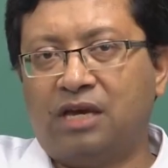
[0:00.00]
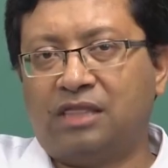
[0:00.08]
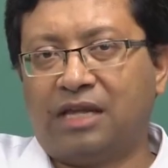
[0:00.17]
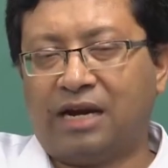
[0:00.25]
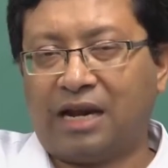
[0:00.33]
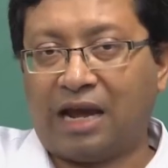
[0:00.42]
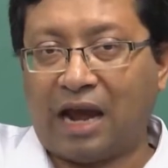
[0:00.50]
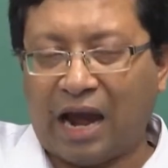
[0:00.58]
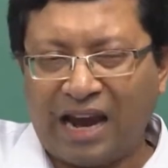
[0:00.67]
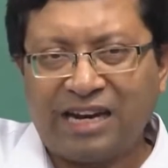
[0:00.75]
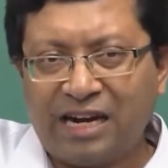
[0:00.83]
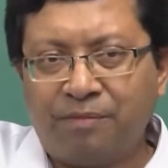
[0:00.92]
that
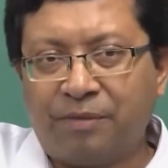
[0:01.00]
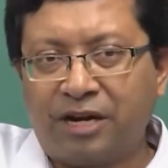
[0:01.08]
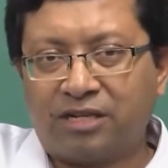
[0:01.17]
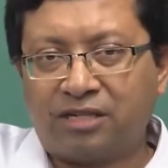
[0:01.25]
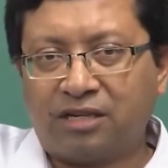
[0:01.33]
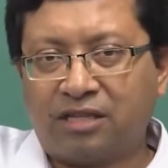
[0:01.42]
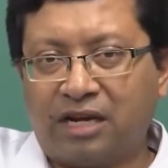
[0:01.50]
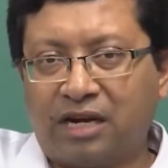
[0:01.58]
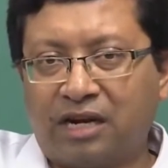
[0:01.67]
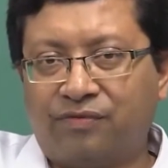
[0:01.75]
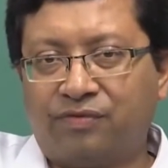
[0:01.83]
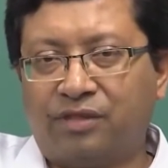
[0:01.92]
I did mention
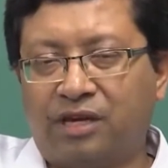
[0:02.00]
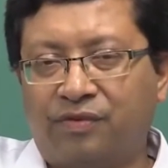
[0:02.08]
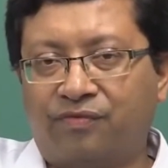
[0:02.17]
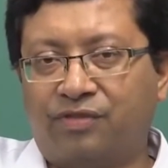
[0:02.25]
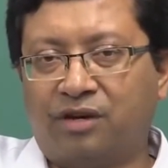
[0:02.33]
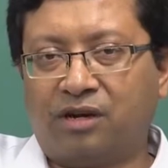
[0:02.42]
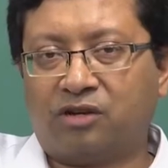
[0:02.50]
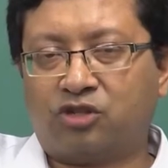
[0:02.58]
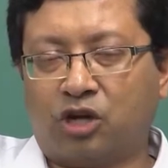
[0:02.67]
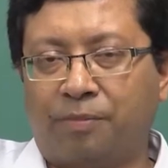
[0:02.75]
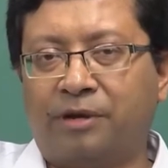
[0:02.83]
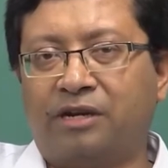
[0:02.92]
that if the
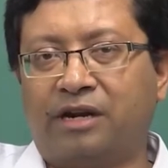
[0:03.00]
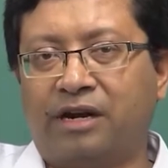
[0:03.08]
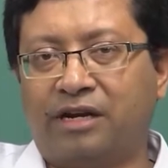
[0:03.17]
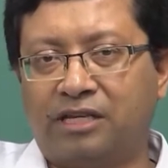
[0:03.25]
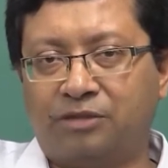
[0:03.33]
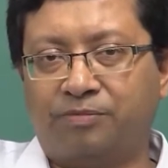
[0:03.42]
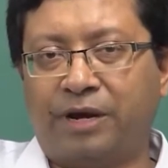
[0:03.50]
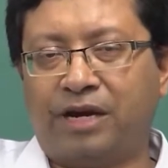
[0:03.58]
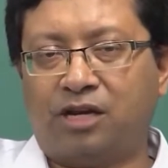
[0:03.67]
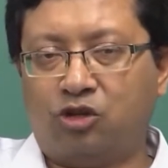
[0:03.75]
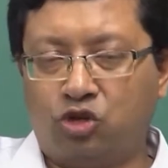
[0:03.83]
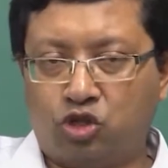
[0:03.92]
stopping criteria is
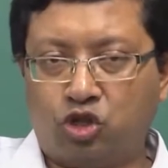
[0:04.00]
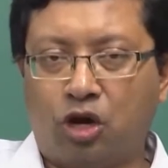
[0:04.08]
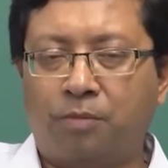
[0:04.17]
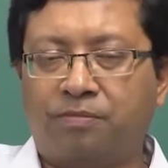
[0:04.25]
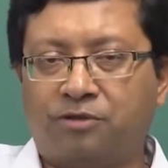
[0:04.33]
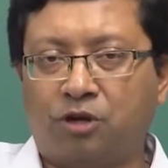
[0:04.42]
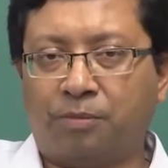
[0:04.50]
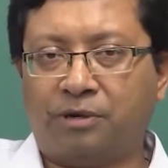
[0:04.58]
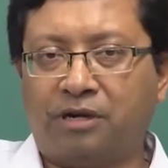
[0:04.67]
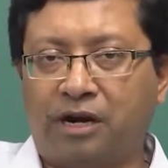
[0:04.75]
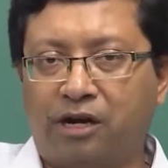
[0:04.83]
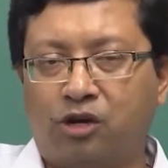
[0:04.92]
met, you stop,
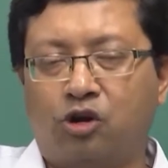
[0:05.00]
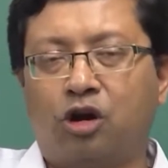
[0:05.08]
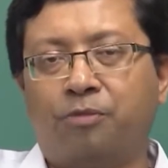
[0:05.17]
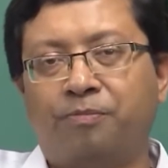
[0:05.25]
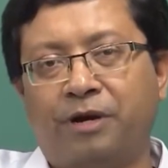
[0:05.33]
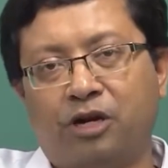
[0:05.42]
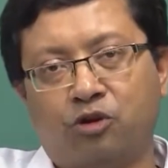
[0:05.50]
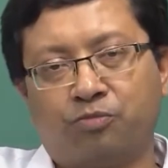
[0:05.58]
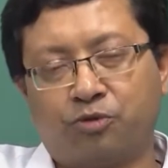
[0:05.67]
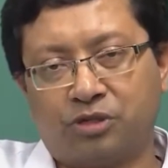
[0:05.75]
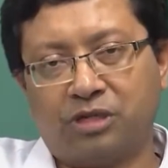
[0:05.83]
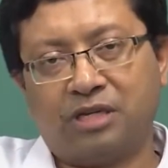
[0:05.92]
stopping criteria not met, you
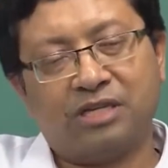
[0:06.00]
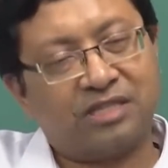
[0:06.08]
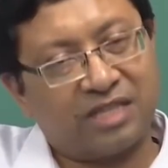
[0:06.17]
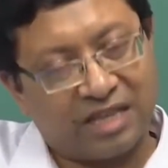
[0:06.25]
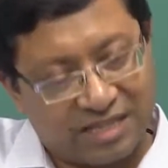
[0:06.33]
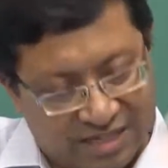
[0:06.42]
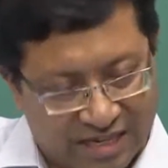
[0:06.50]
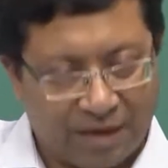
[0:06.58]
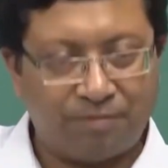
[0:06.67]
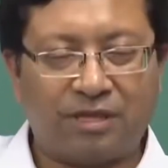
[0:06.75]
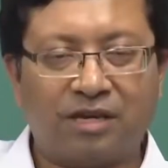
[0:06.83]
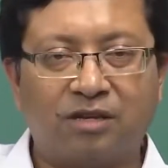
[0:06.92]
proceed, is the
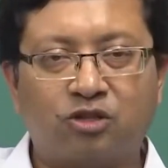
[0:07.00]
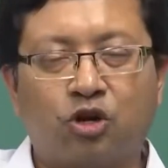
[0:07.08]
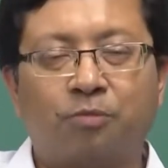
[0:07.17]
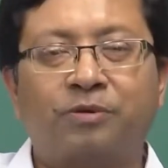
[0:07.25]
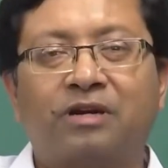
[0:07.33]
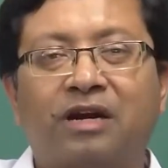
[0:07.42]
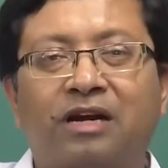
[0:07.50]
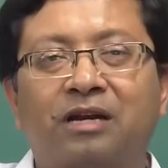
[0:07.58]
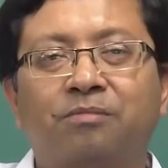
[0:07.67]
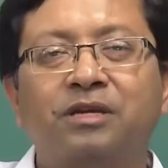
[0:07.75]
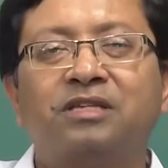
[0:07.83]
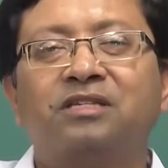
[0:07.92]
same thing. Stopping criteria
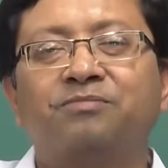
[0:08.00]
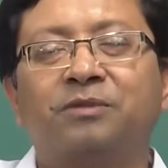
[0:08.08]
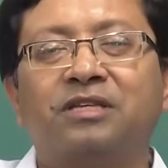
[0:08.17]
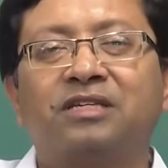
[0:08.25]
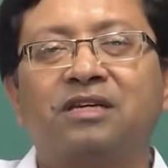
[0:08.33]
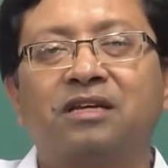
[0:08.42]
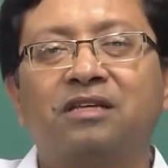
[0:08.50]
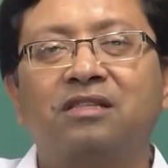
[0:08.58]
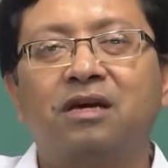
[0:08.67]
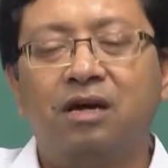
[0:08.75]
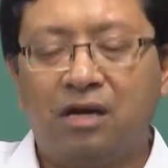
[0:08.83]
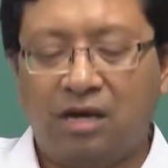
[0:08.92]
means basically the